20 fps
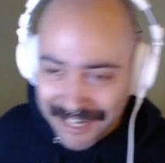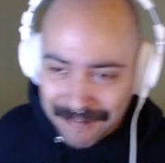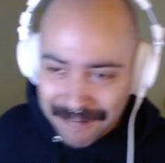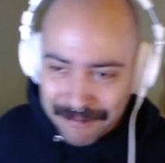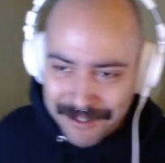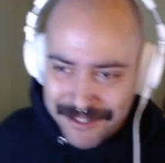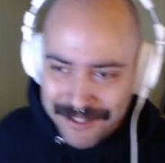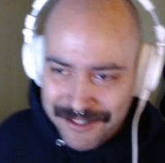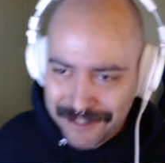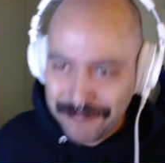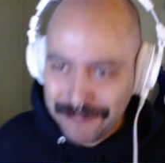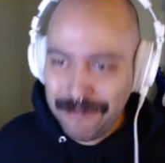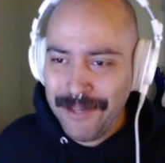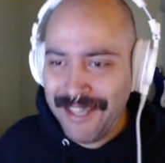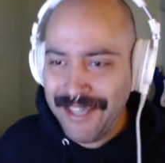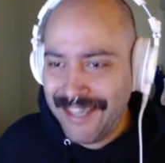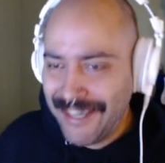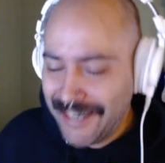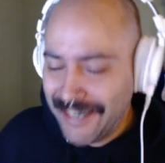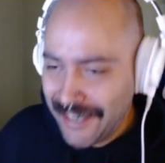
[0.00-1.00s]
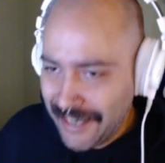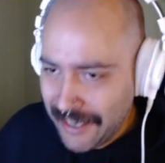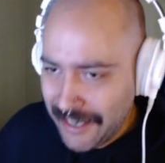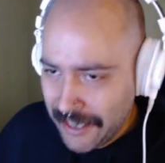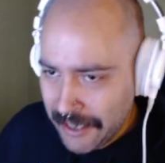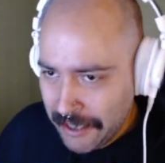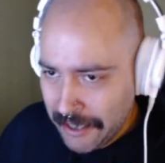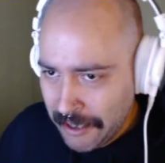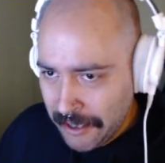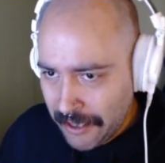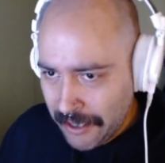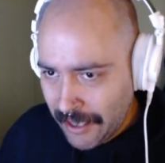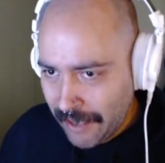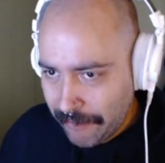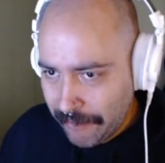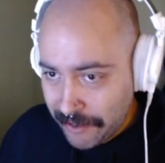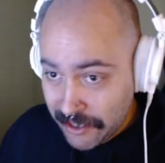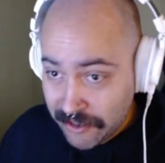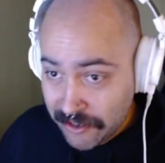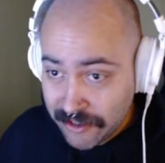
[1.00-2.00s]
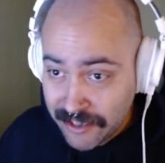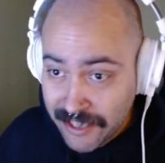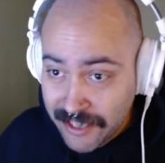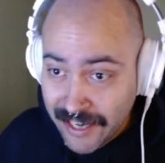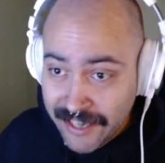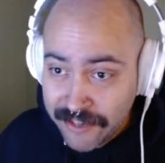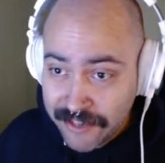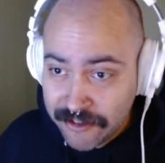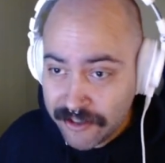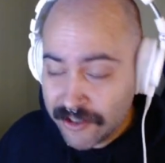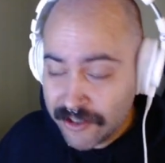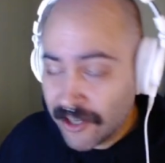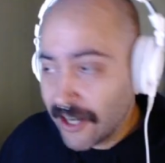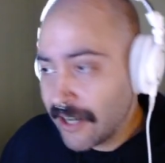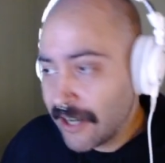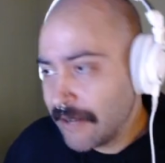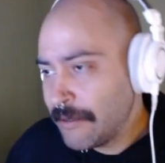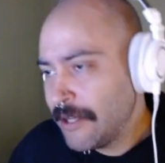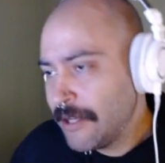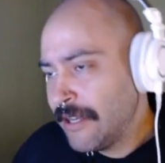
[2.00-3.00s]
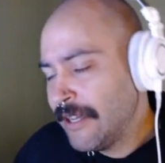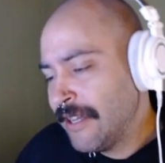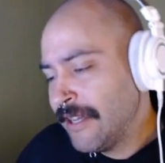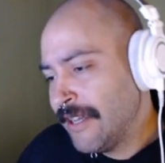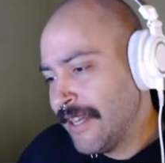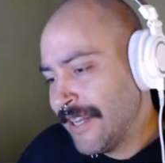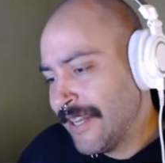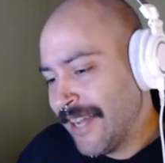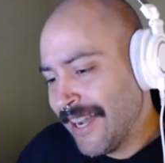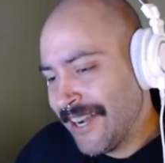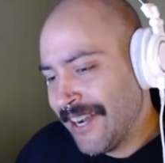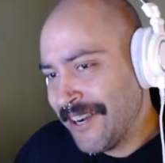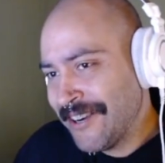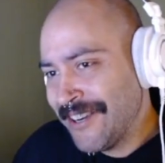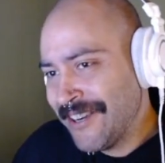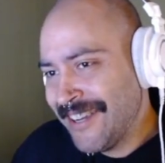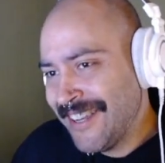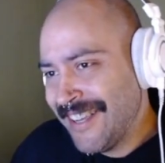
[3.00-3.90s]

consuming and a potentially dangerous job, and how